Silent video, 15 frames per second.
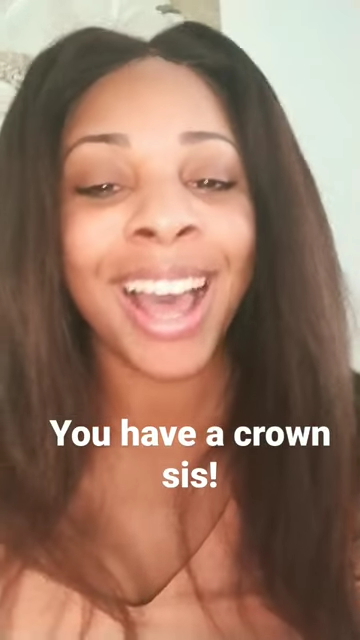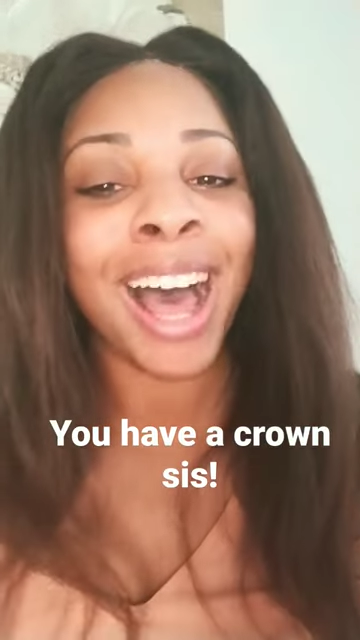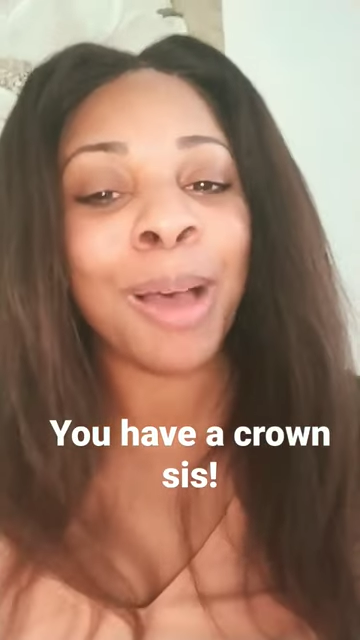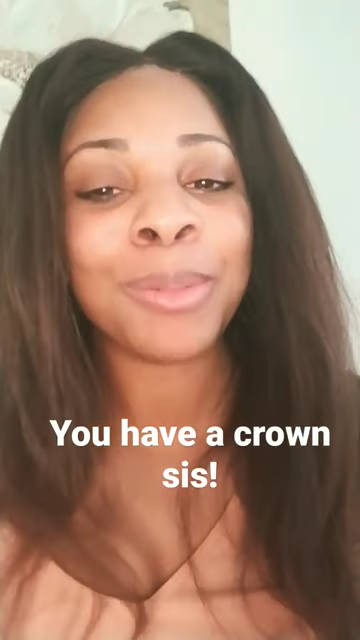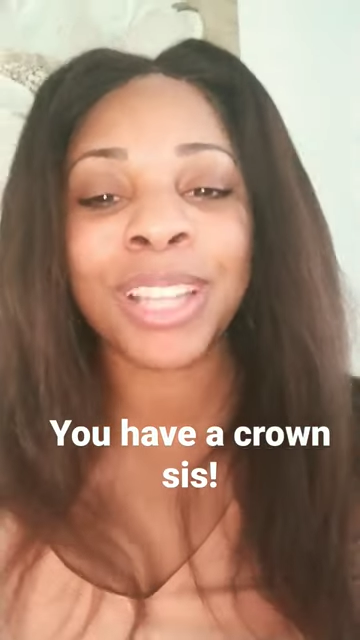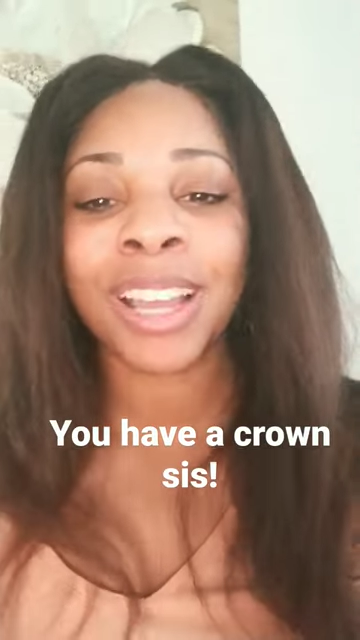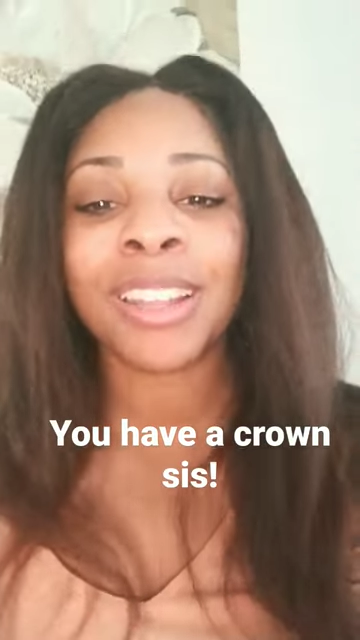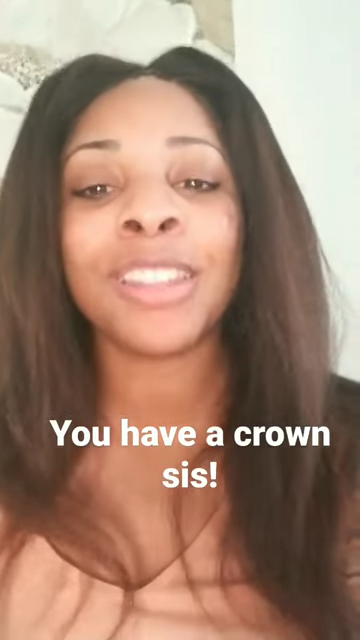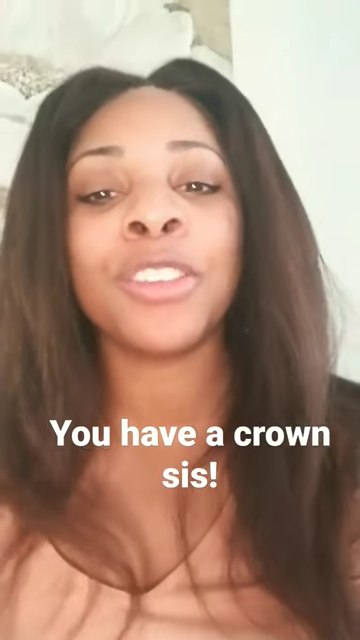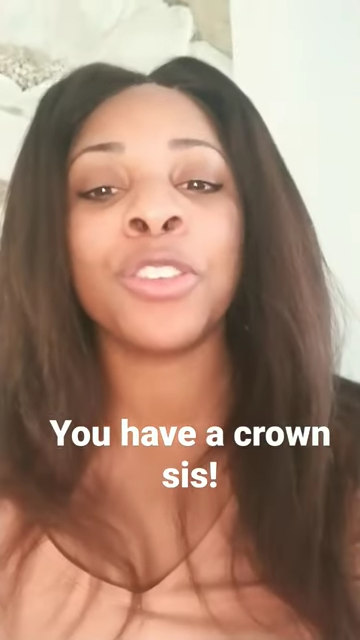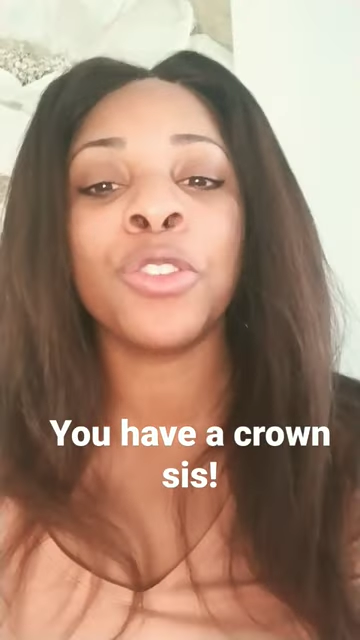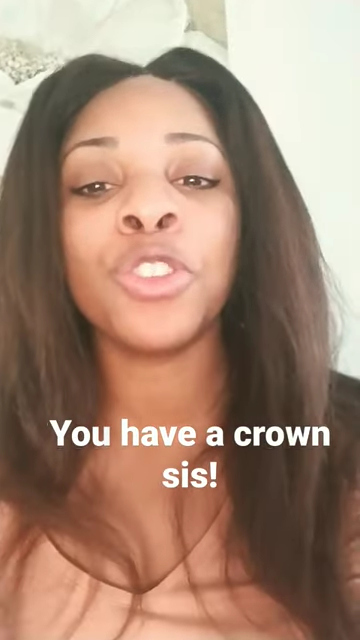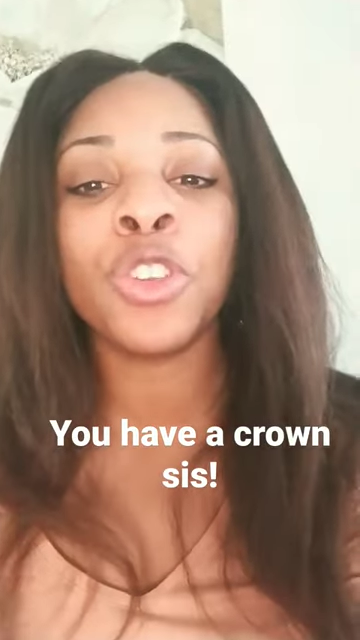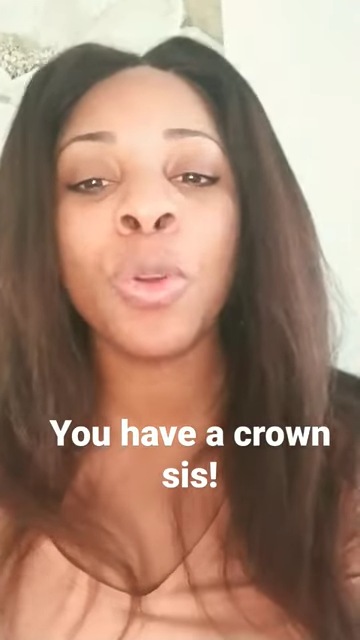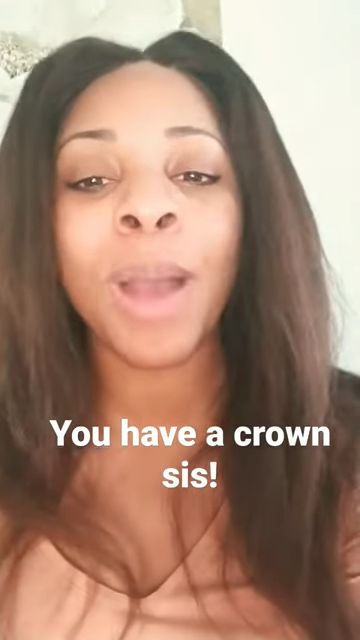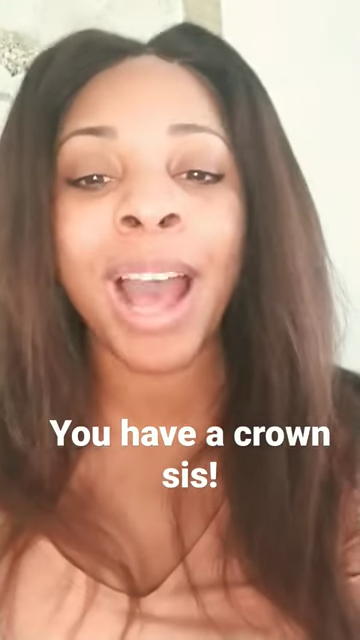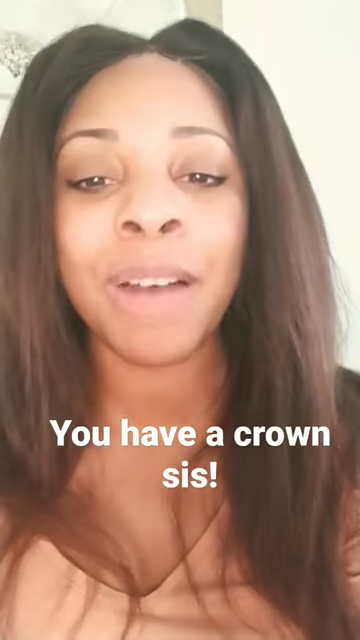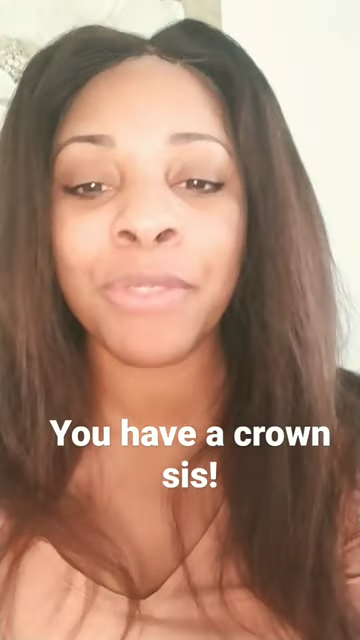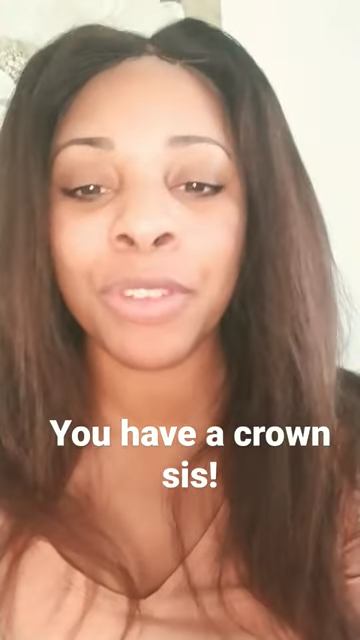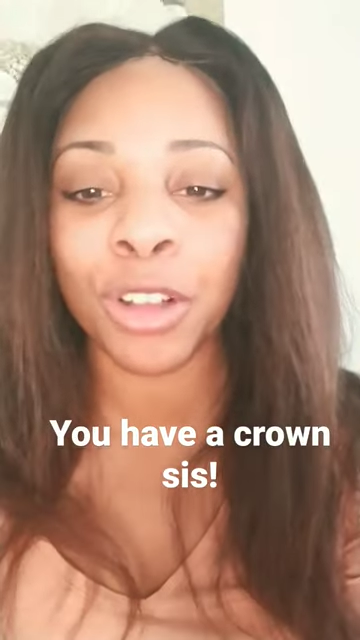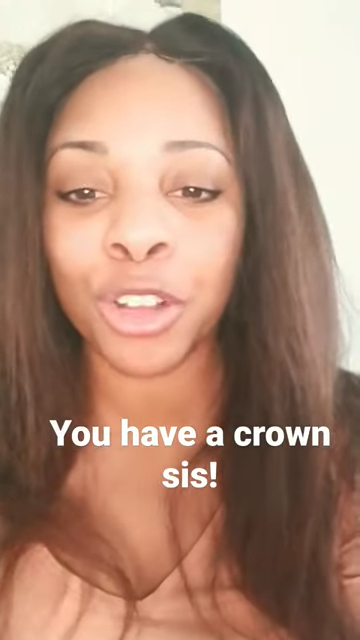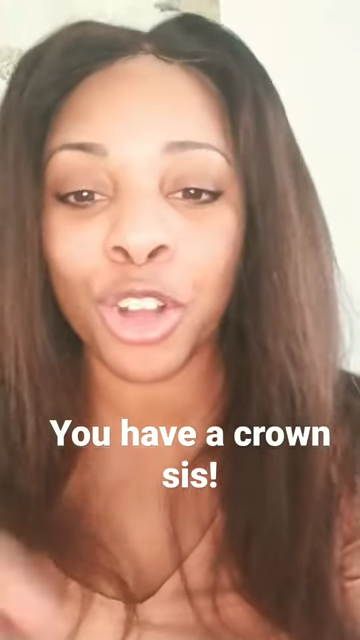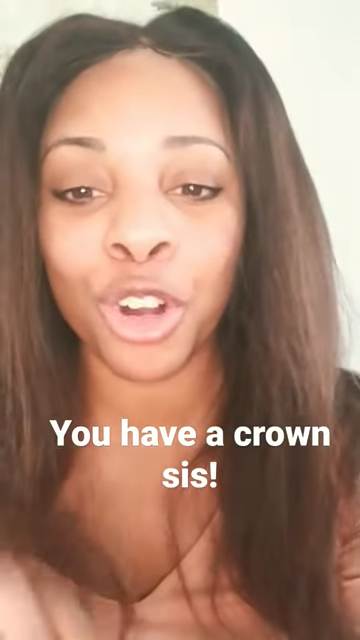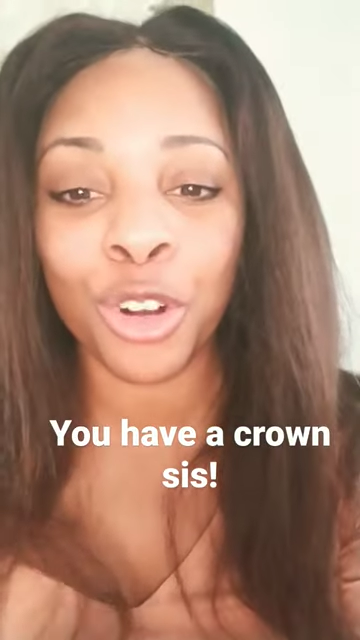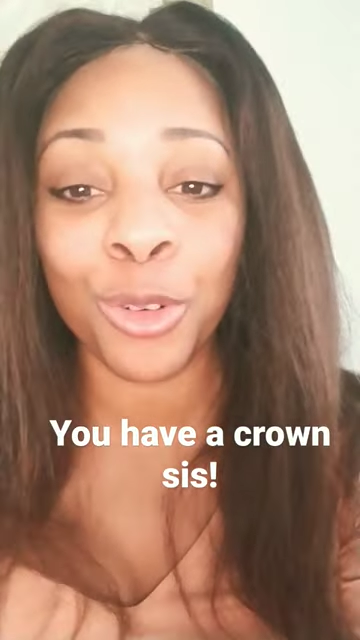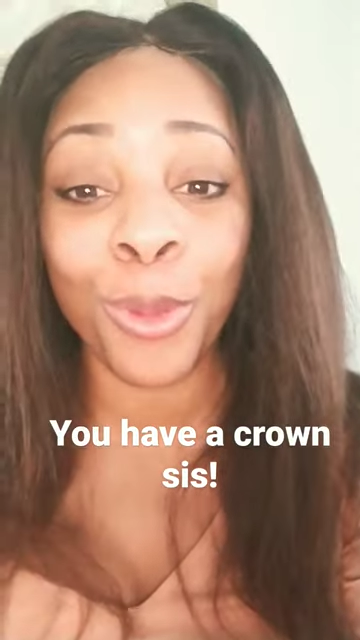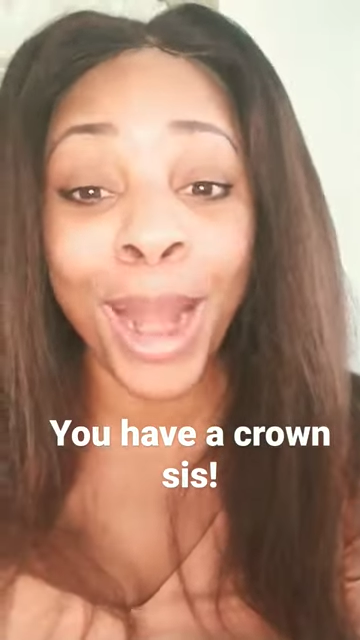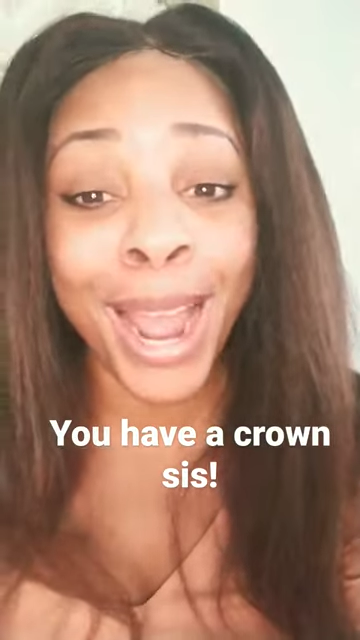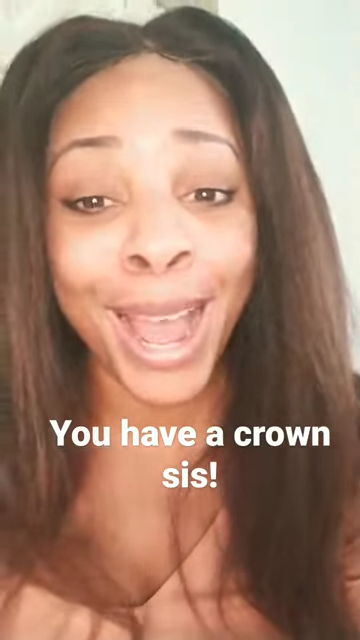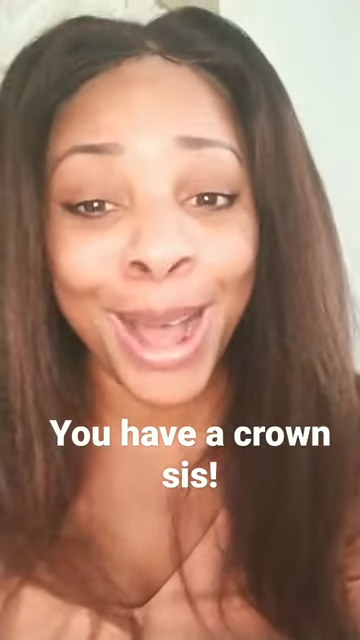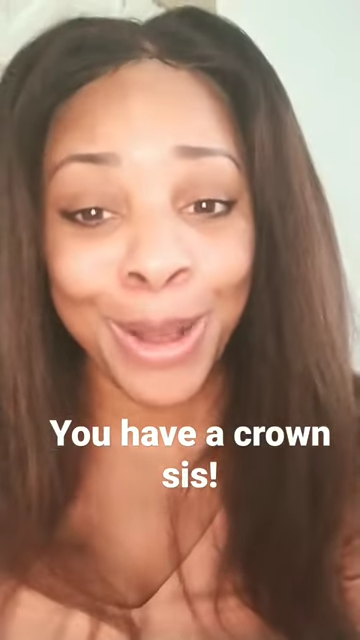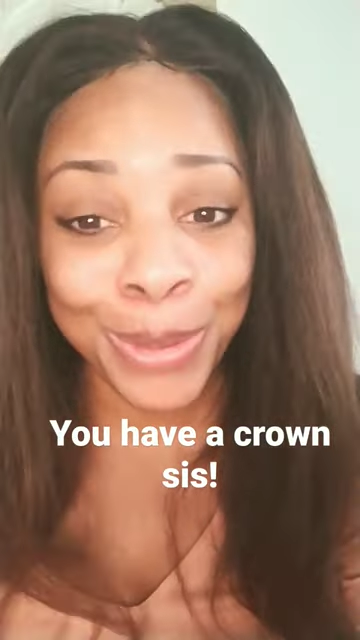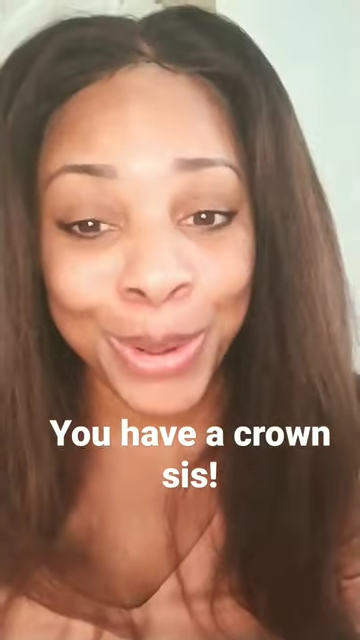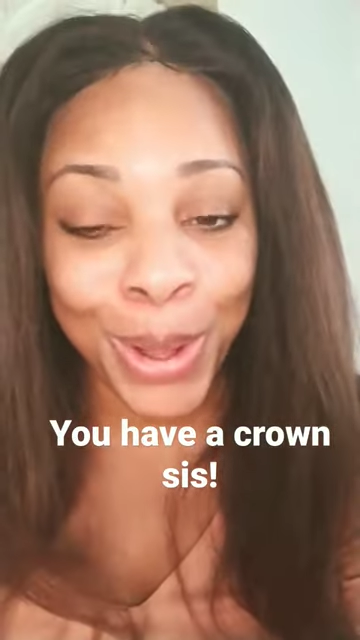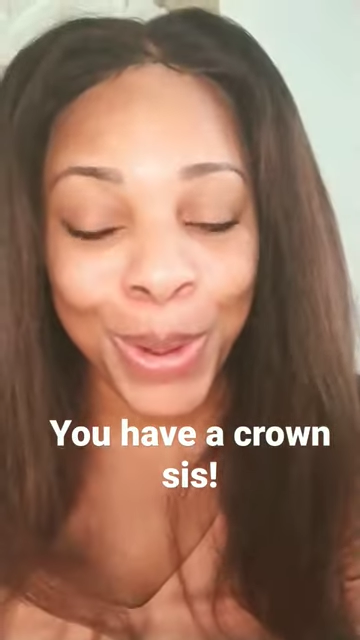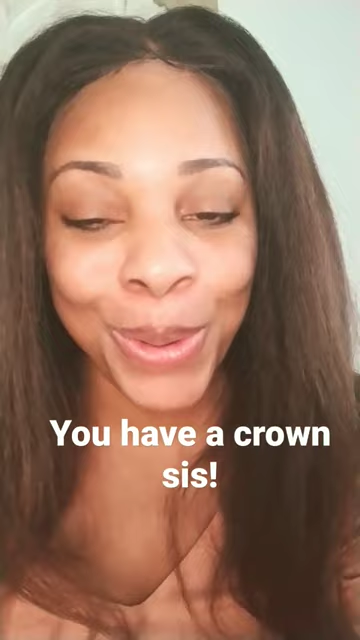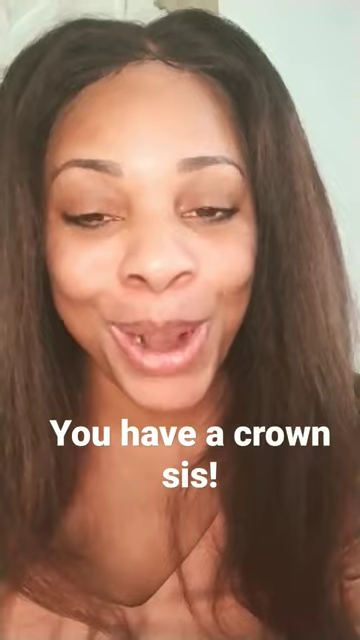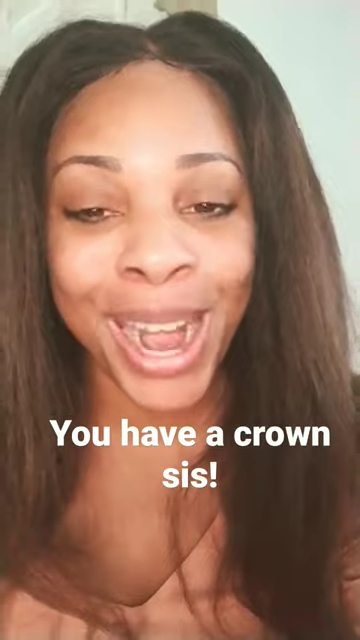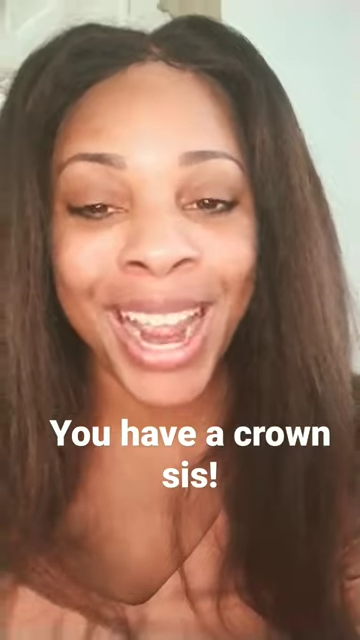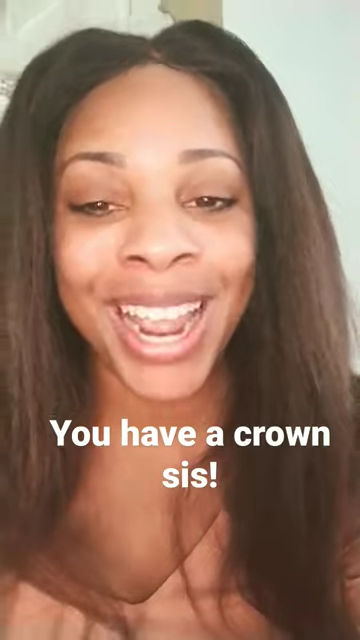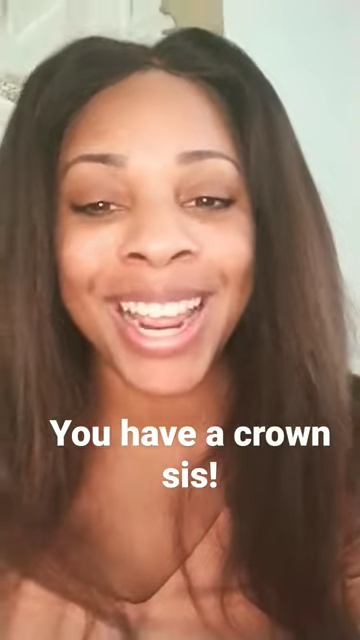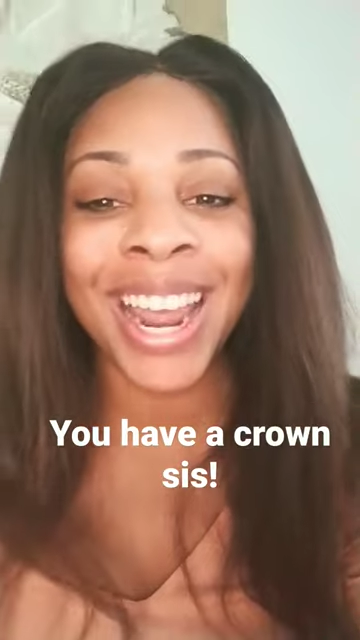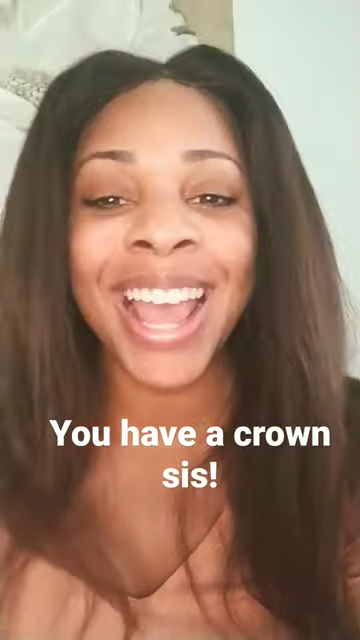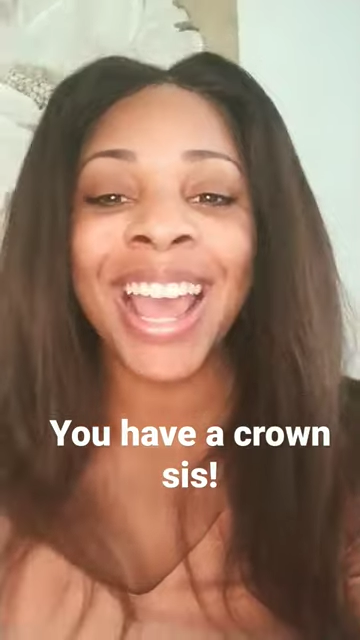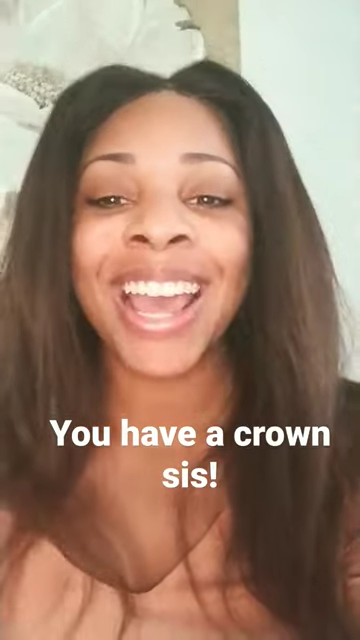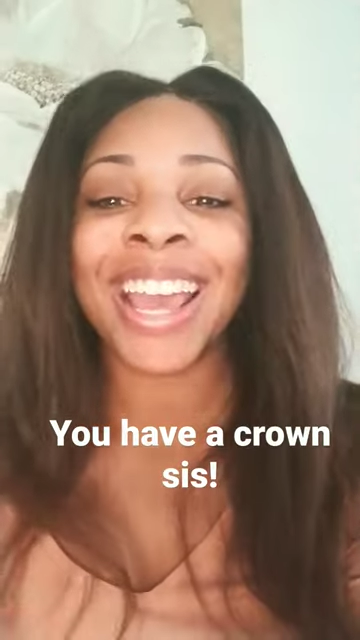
I'm telling you, you have a crown, all right?